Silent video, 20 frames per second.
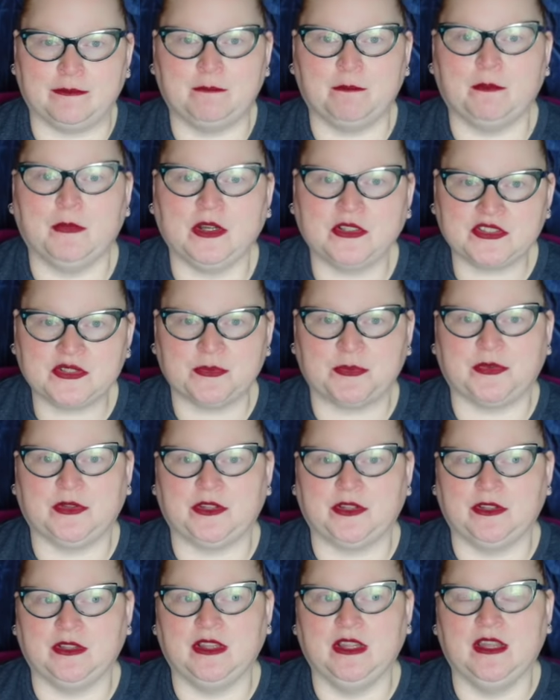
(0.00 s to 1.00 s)

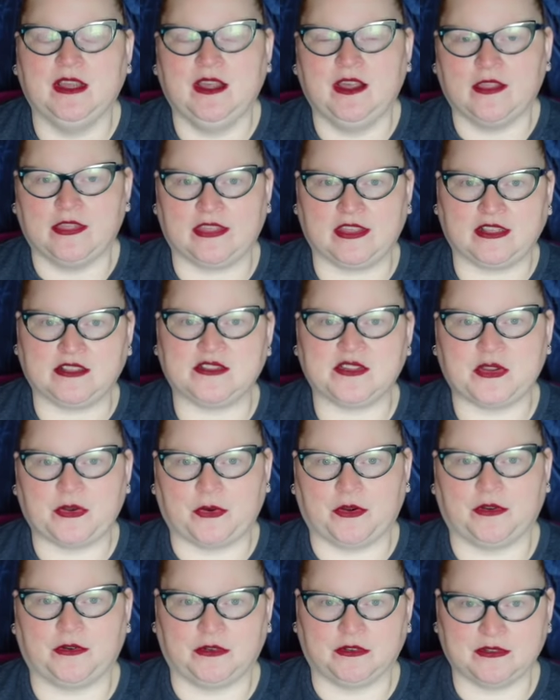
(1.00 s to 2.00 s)
multiple things
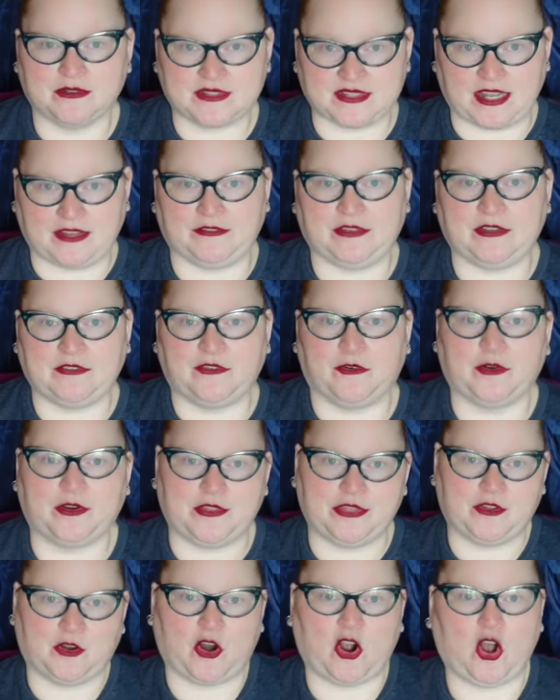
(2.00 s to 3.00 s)
you're saving for
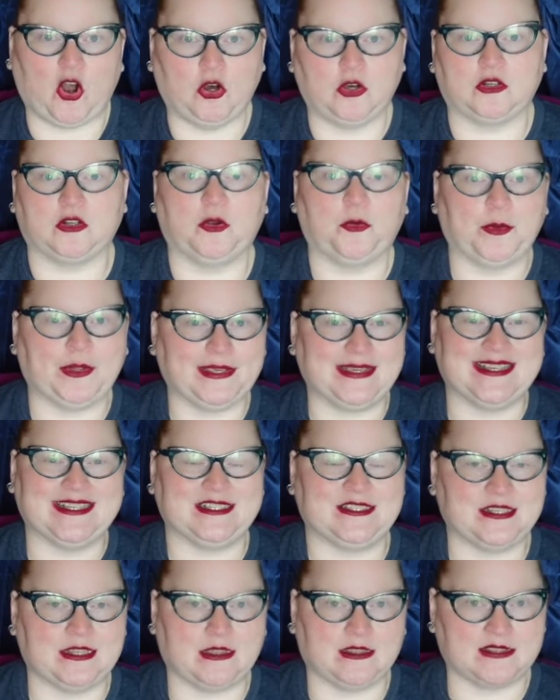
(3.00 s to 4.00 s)
and they're all going
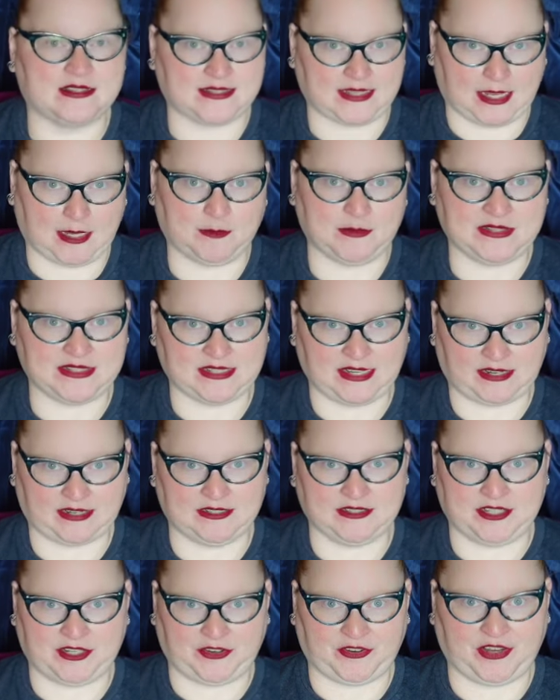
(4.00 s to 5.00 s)
into the same
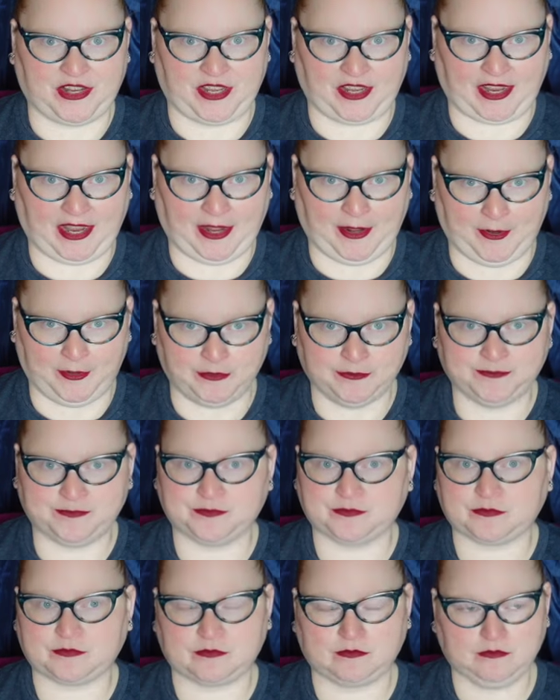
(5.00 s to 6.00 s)
secondary account,
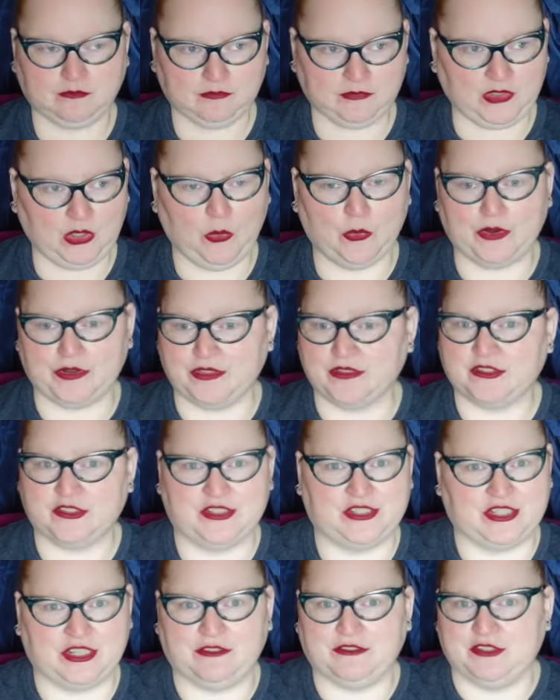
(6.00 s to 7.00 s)
or
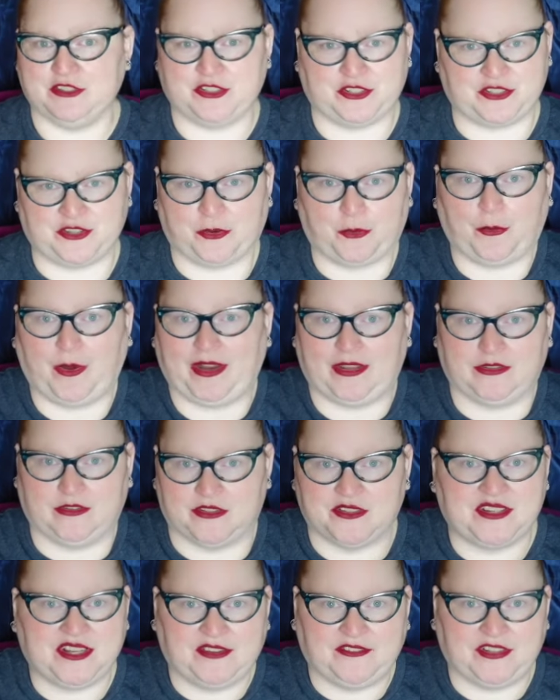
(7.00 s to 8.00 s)
even just your regular
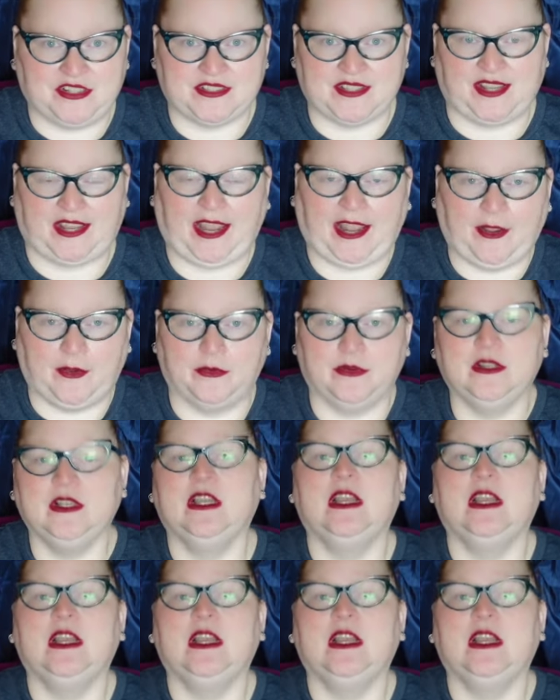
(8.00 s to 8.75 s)
savings account,